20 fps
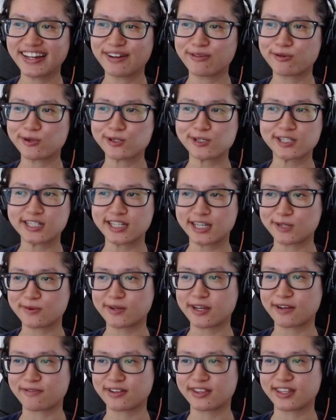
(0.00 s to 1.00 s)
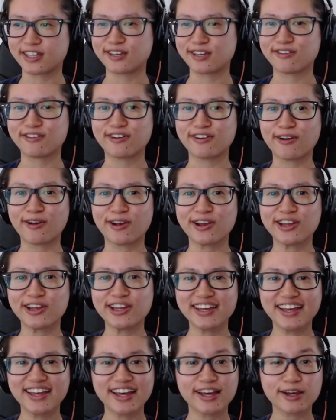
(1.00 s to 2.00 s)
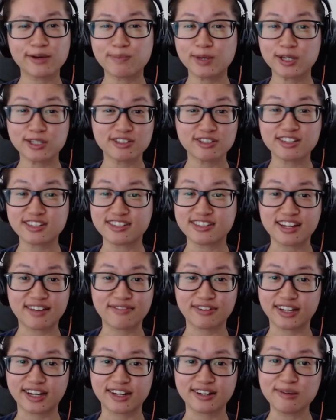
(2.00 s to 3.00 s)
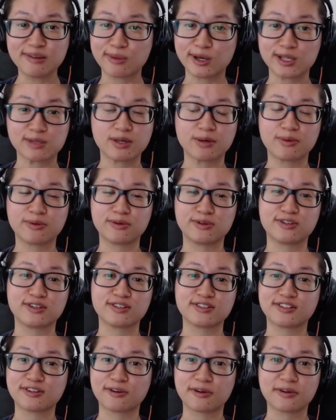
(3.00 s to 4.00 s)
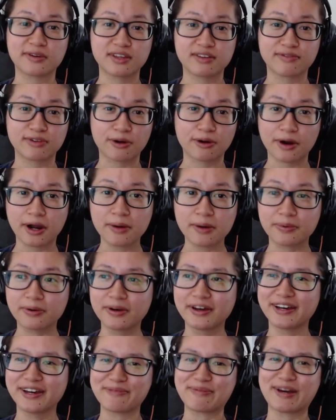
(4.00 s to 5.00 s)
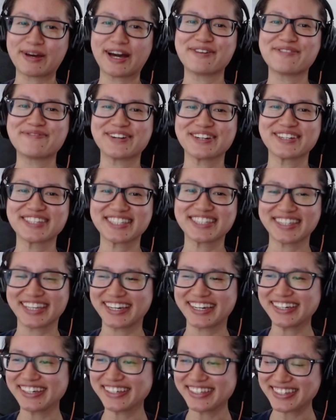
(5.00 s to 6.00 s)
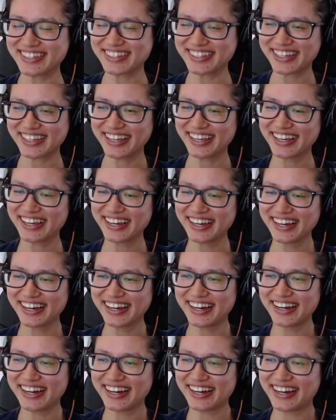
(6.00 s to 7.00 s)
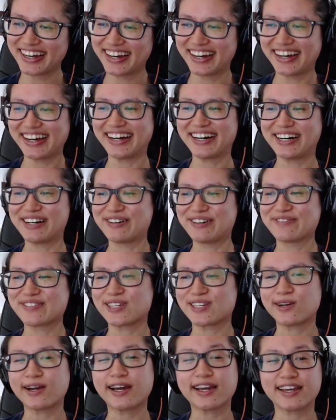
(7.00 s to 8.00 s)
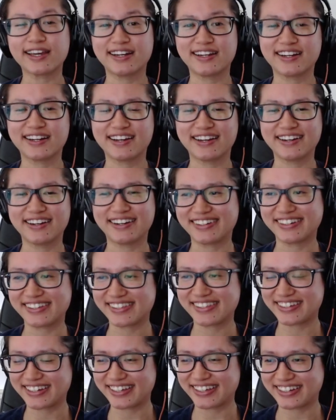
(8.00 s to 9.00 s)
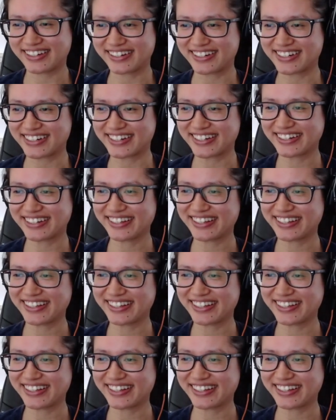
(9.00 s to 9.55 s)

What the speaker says: would you teach me everything you know? Because you just never get it. Most people just don't give a crap about most things. So I can kind of understand